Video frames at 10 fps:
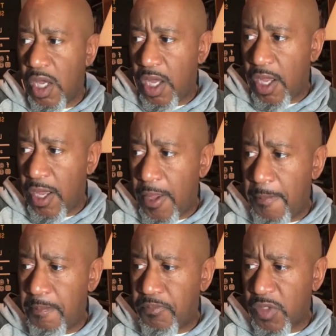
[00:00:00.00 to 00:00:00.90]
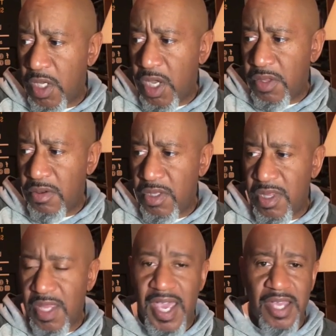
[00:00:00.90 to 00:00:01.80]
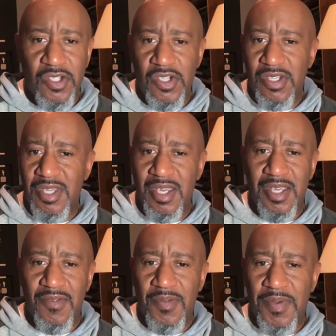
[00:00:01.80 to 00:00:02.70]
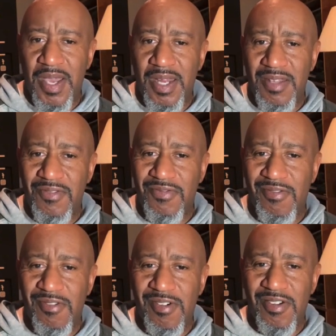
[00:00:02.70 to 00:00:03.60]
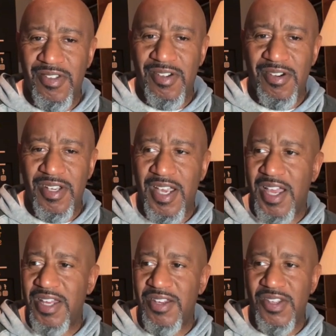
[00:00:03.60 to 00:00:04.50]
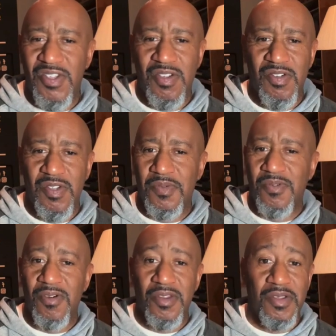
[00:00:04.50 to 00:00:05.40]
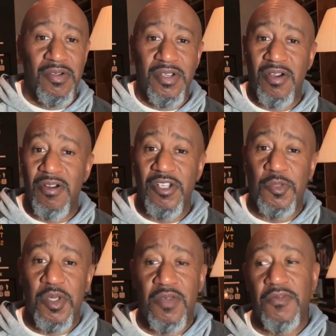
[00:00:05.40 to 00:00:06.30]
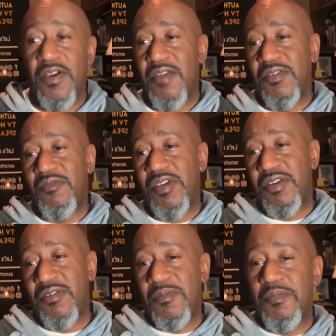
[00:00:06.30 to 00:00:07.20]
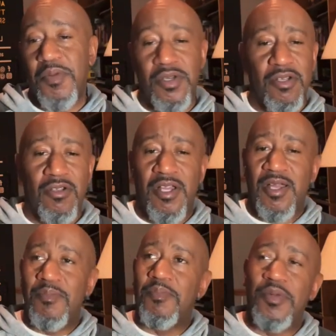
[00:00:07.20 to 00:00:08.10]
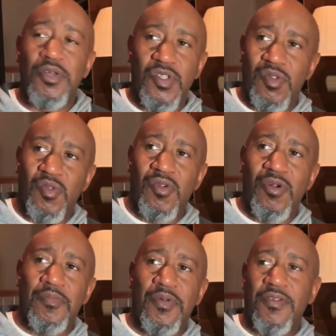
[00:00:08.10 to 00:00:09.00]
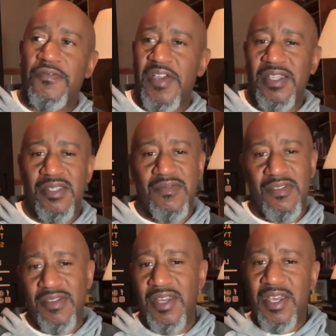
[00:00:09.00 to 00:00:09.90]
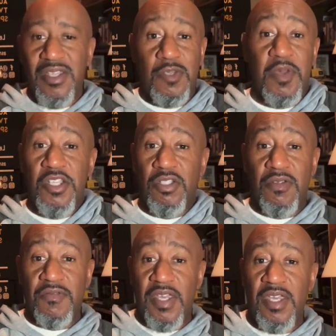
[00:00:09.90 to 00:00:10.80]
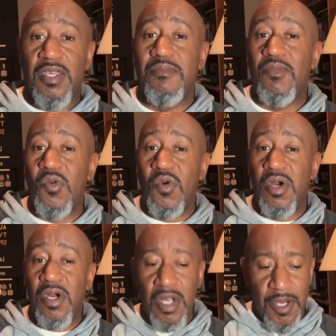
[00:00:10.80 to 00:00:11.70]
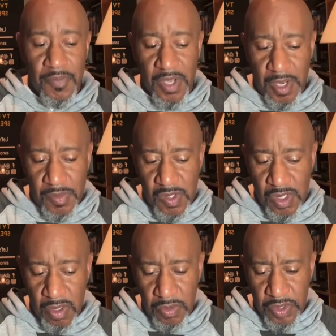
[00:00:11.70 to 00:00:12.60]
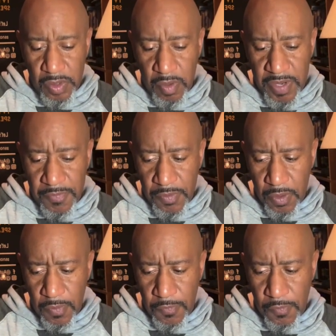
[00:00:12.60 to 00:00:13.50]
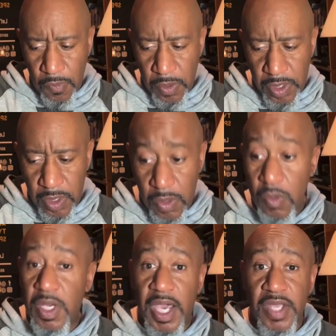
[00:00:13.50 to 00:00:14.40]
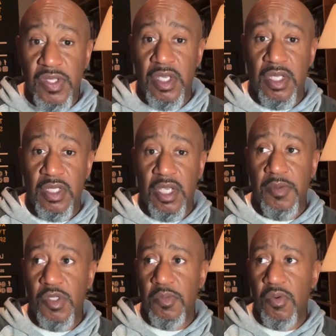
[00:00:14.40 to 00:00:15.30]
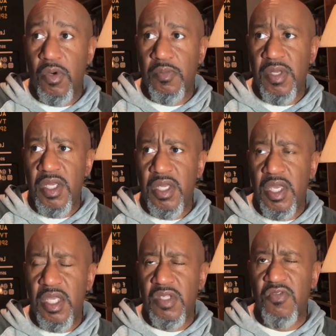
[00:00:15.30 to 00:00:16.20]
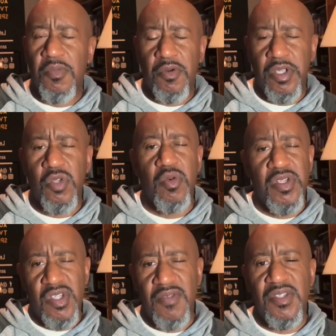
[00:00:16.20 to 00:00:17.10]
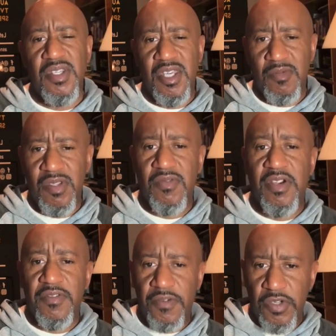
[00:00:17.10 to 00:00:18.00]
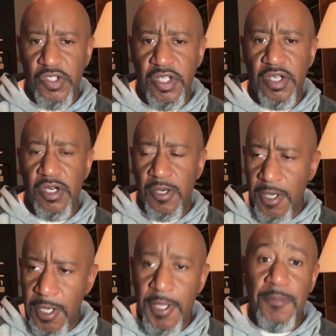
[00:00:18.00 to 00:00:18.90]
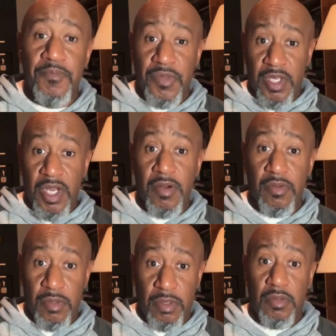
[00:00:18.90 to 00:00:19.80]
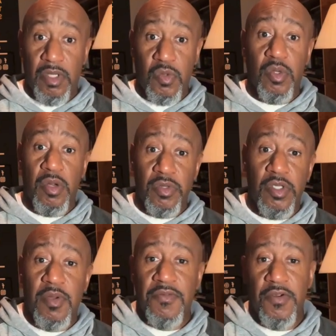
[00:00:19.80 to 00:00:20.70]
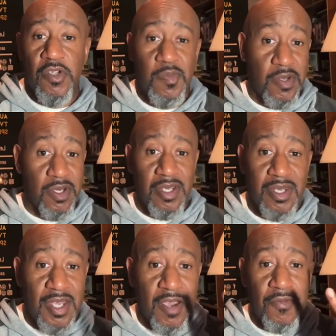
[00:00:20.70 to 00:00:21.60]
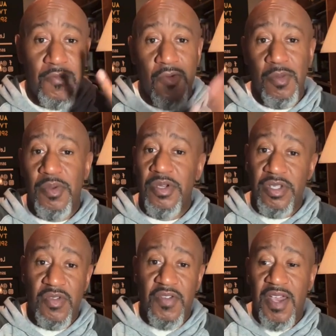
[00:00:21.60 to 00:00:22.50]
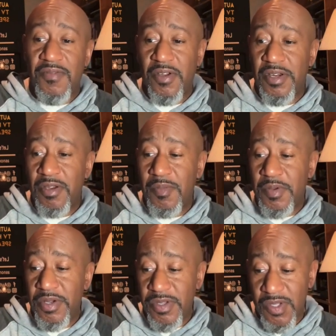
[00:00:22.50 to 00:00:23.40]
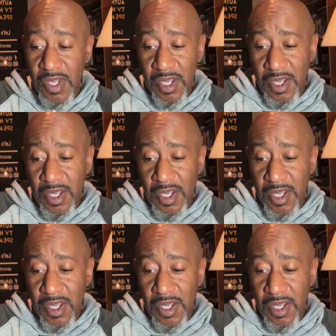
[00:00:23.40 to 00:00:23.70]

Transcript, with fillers: um other than that just thank everybody for their kindness their support their encouragement for every reader book club bookstore book festival special event and more I'm certainly grateful for you guys taking time to support me as February 2017 was the very first year that I that's when I released my first book and now four books, five audio books.